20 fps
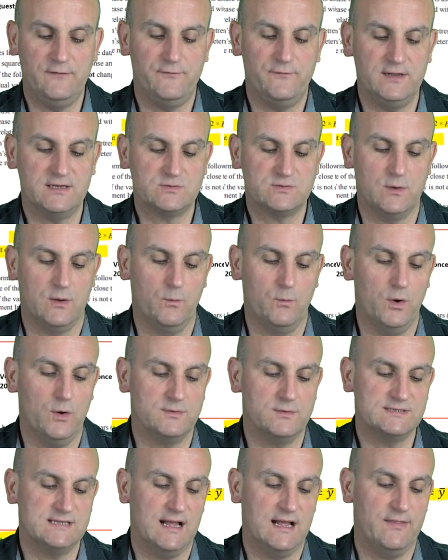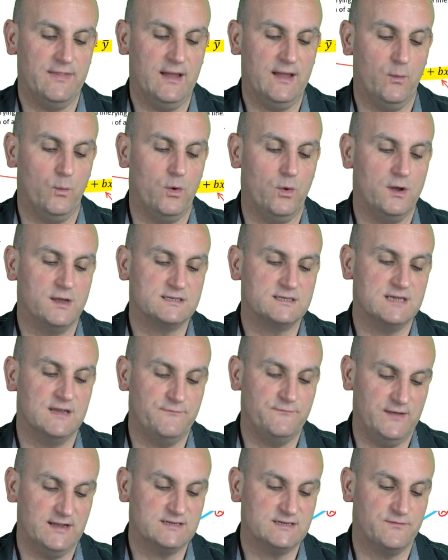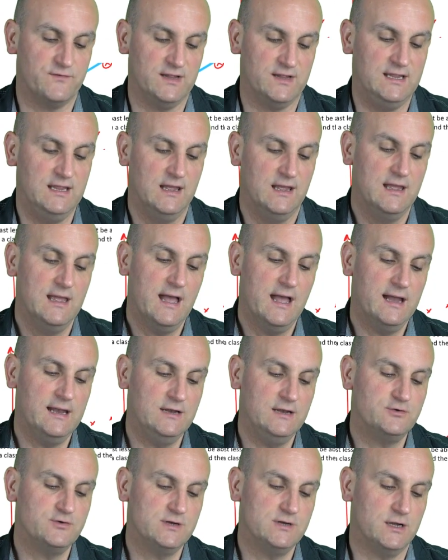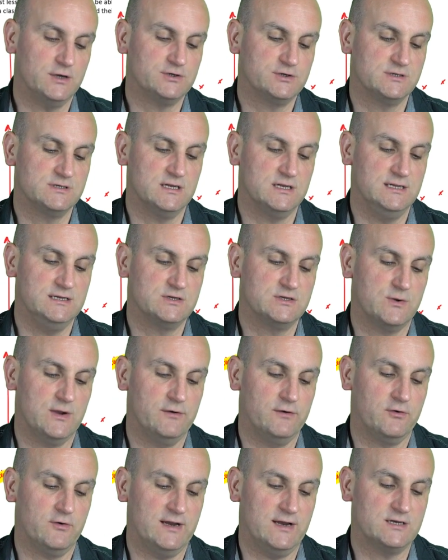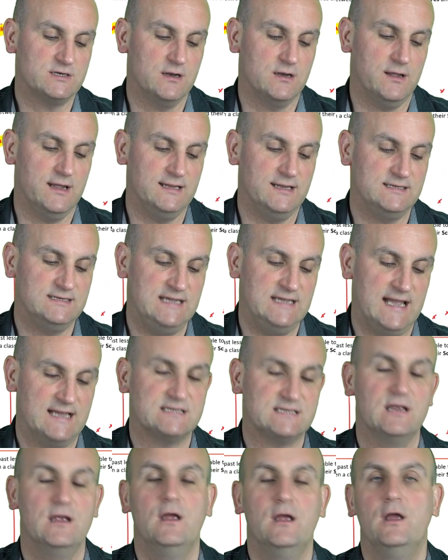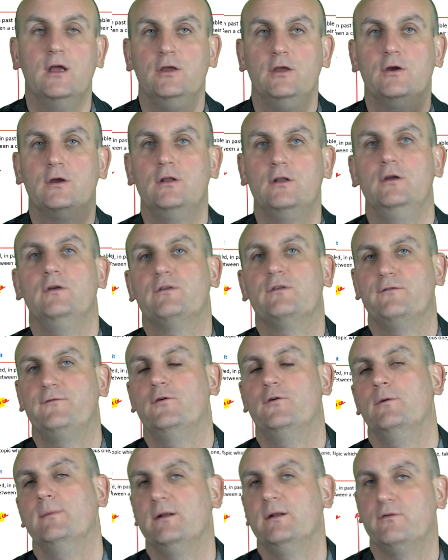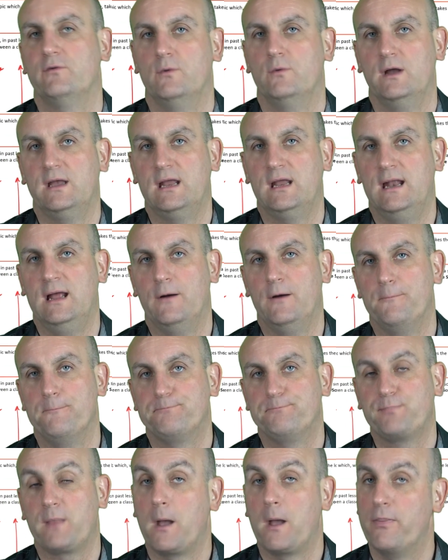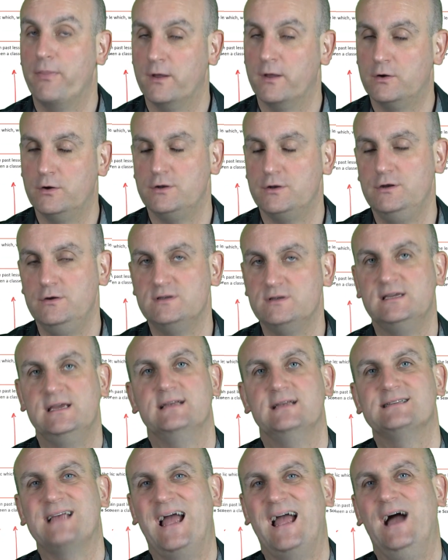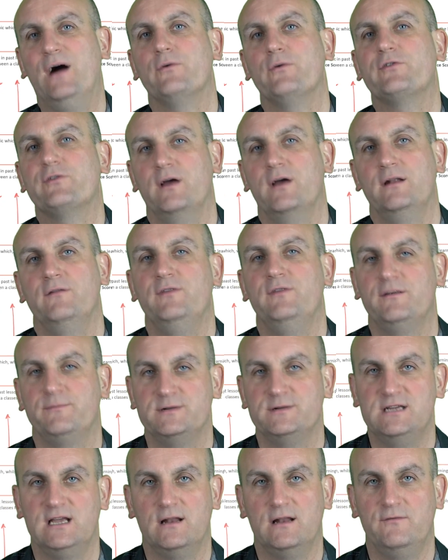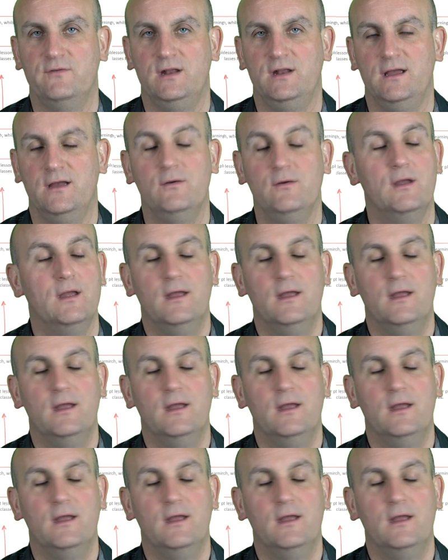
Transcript: for this one. What was that? That was effectively an introduction to least square regression lines. Yes, you can use a formula to work it out. The good news is, outside of this particular video,